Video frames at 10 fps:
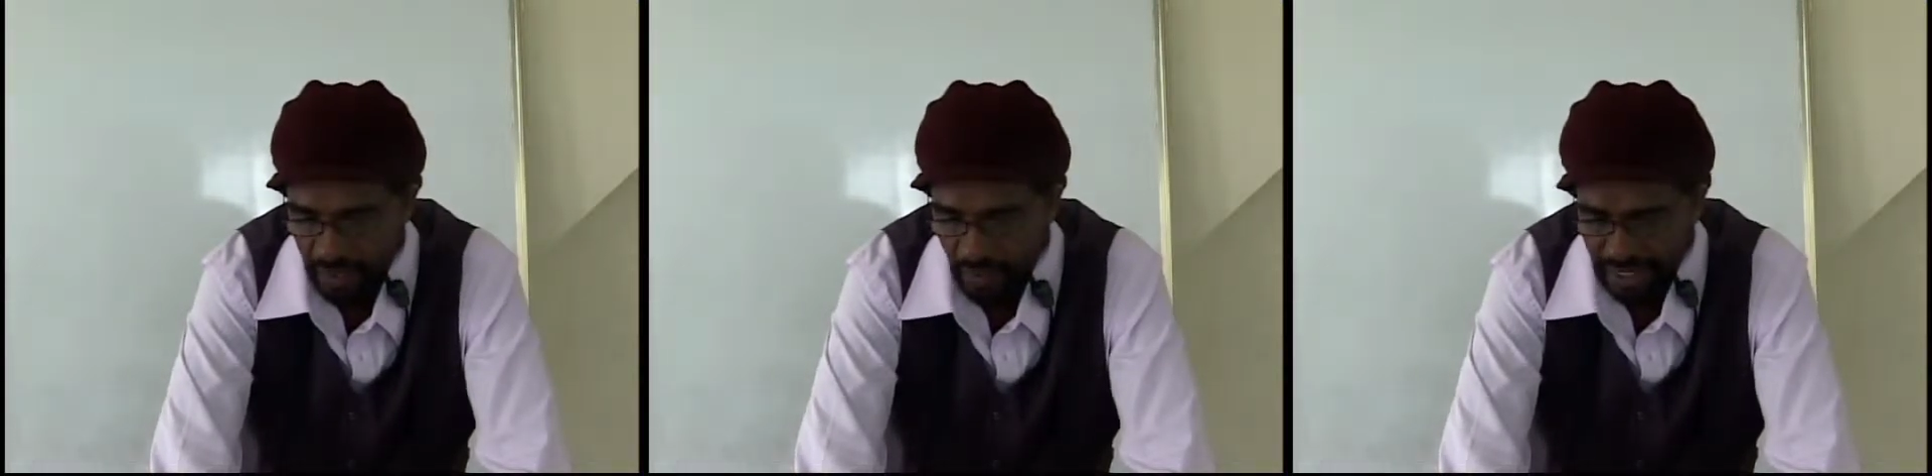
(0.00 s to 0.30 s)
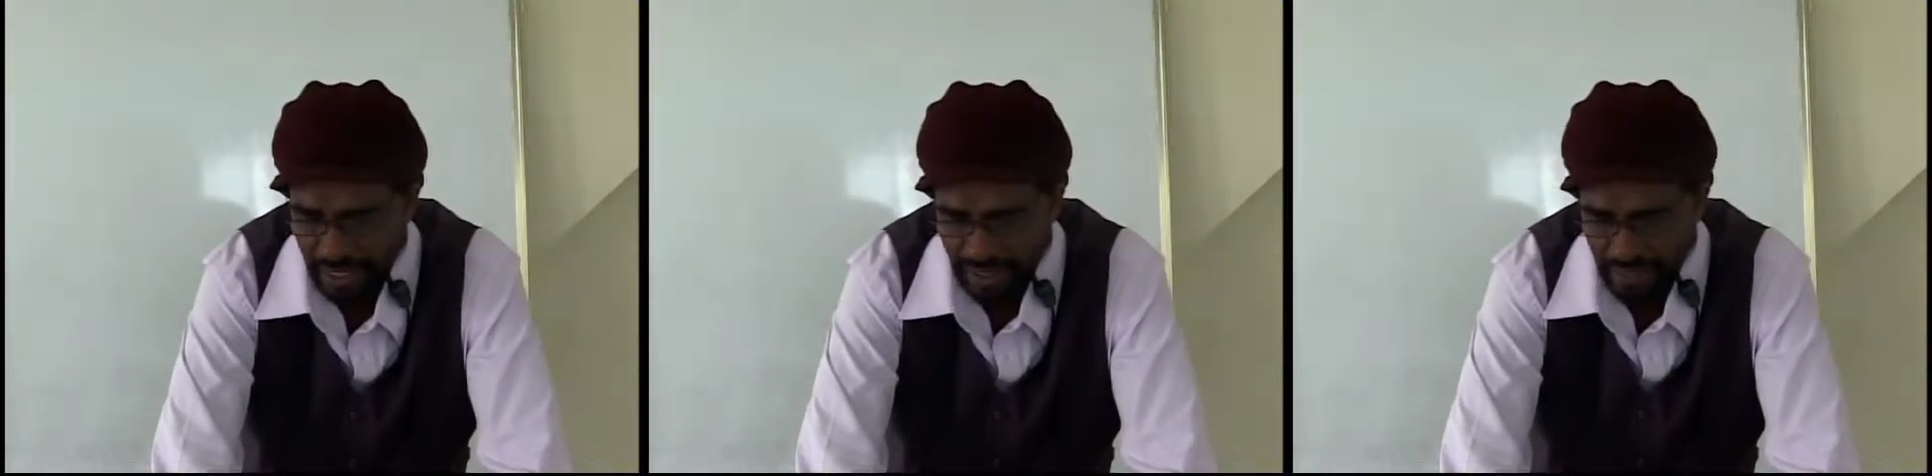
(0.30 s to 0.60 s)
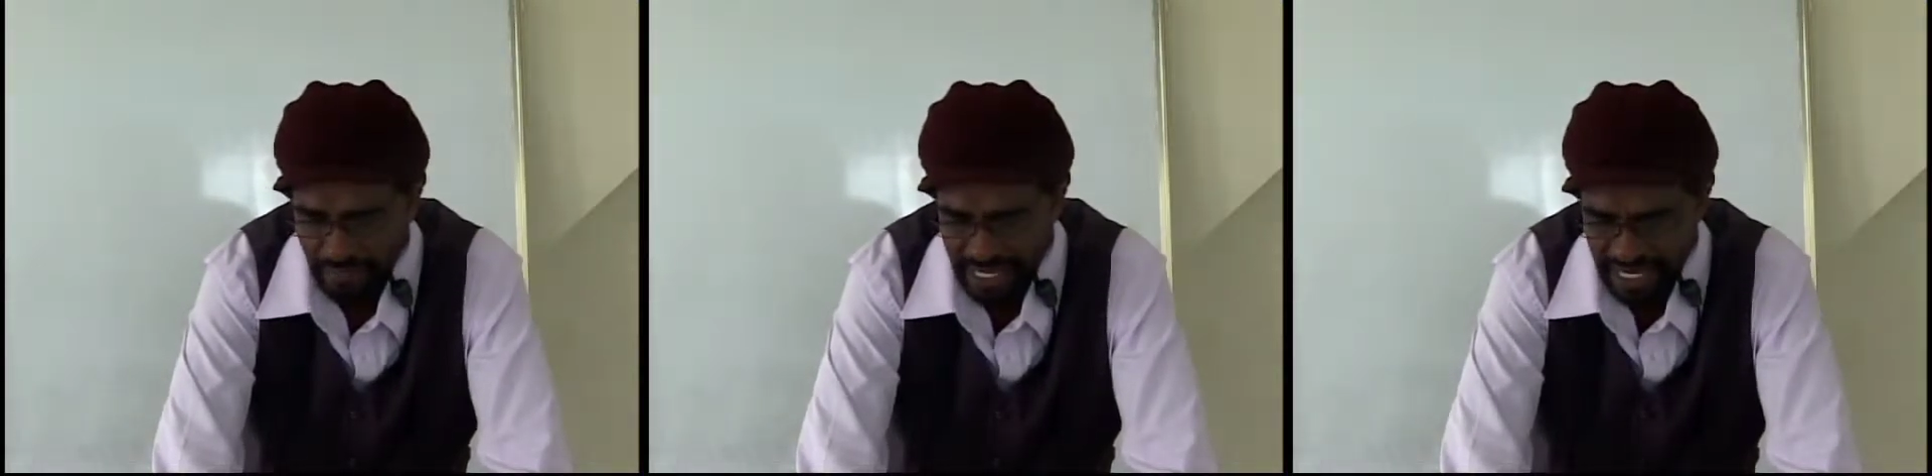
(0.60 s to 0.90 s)
What is the
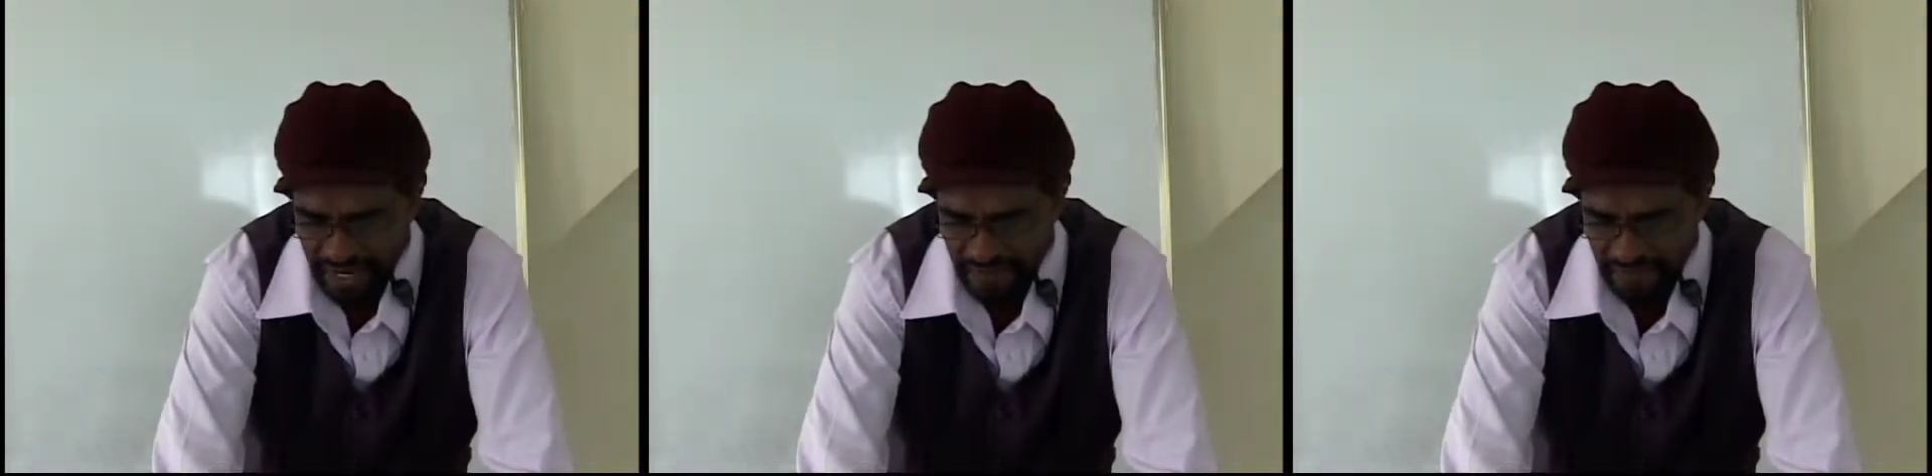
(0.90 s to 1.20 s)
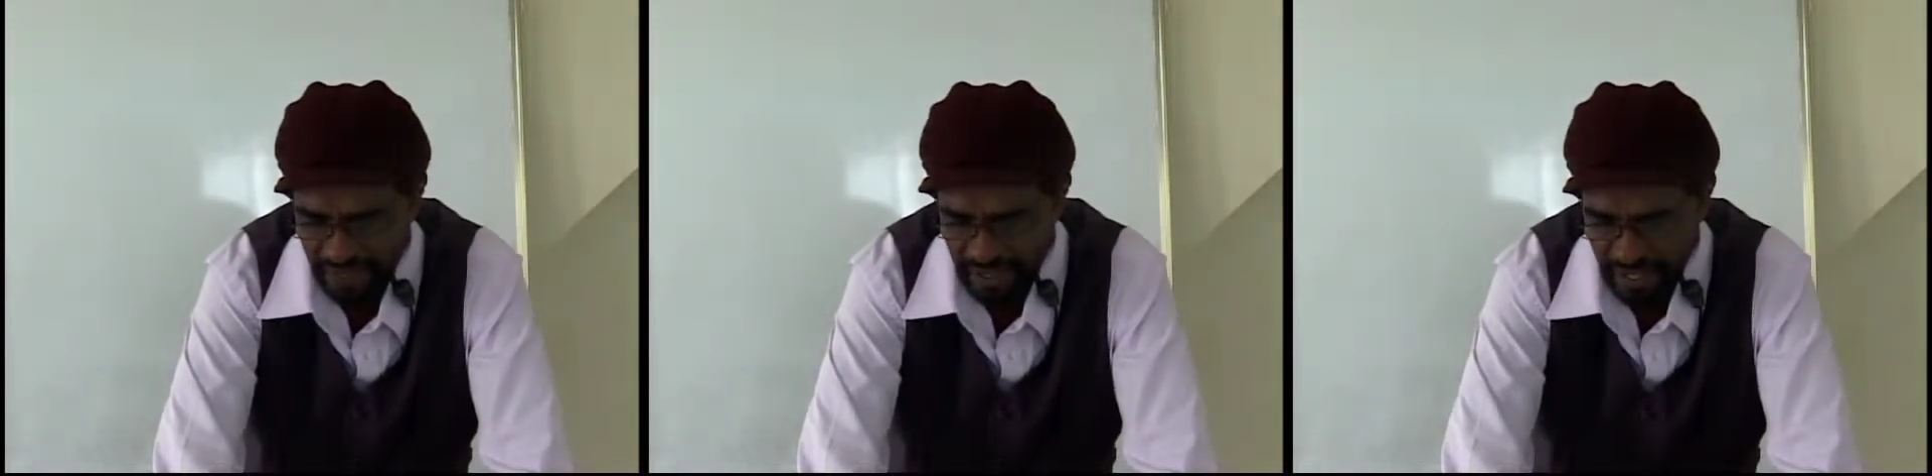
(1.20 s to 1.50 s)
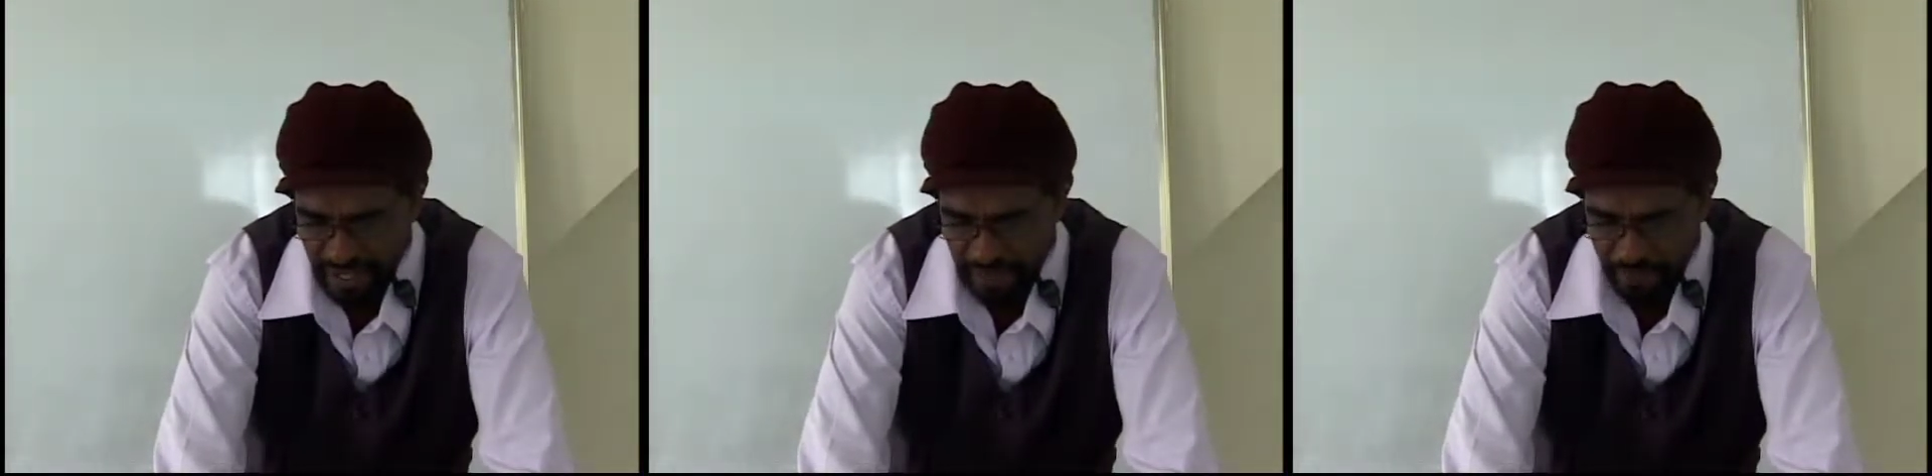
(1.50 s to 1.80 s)
meaning of
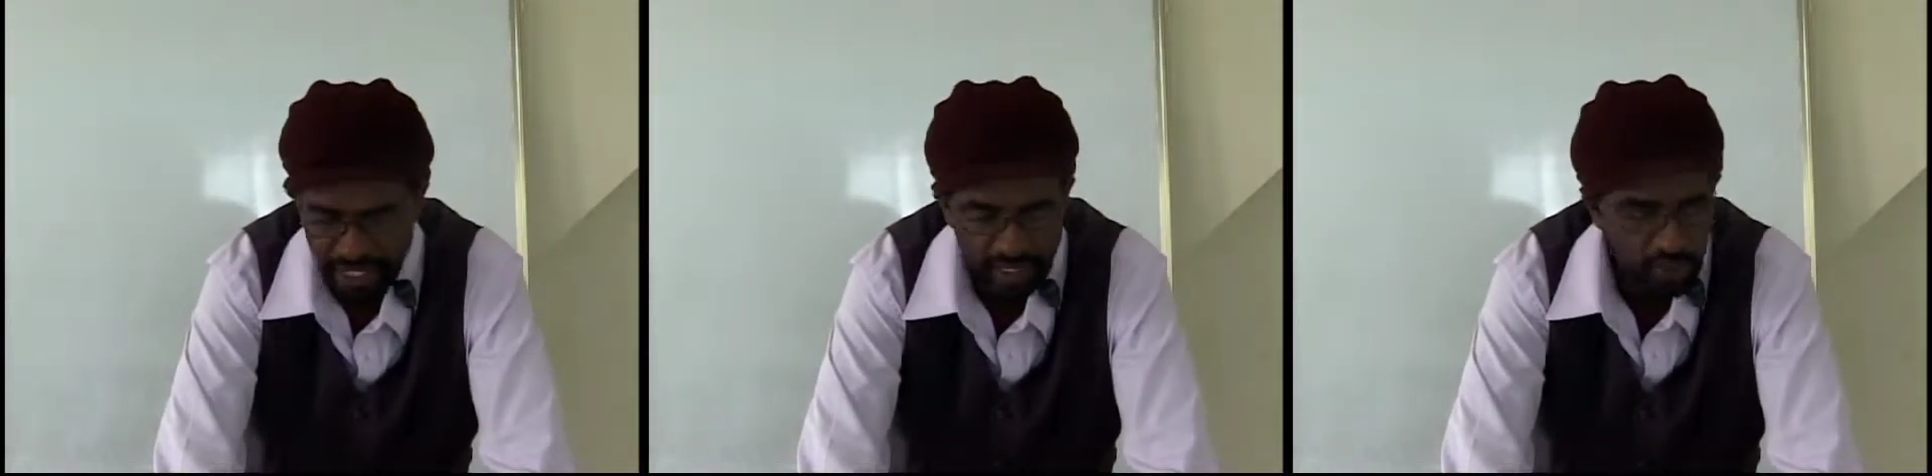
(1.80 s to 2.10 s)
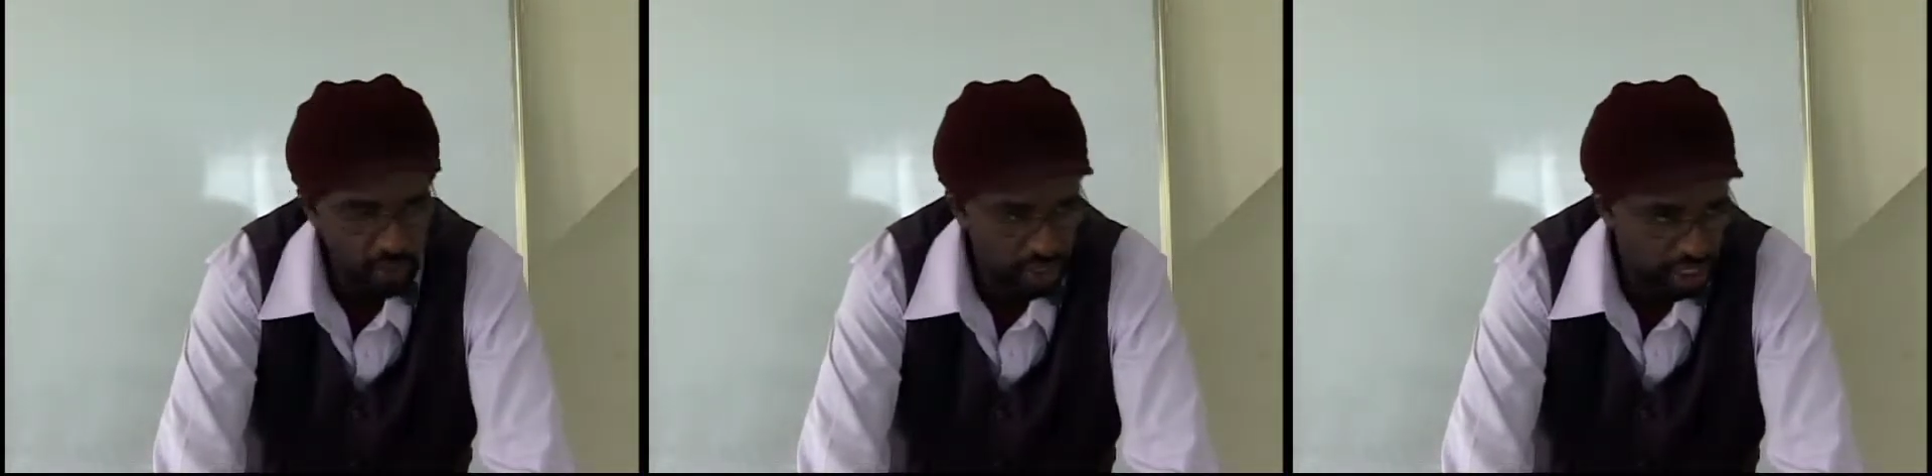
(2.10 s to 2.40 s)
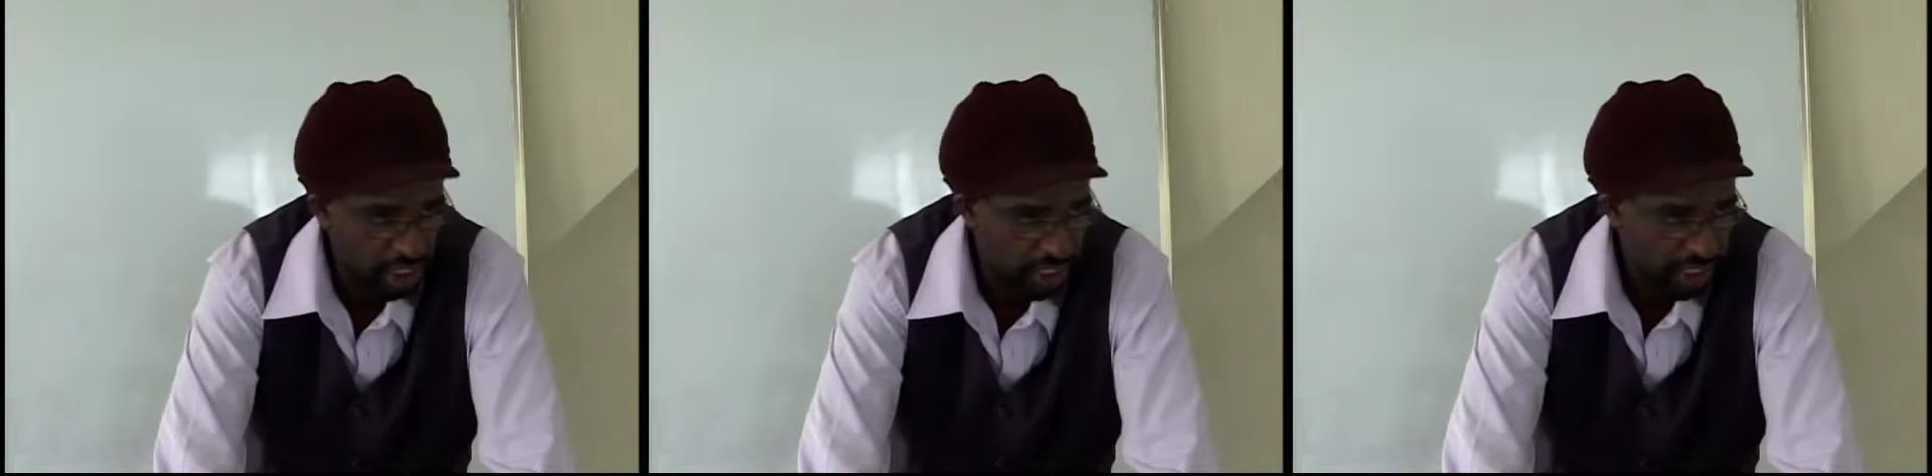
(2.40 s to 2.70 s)
pedagogy?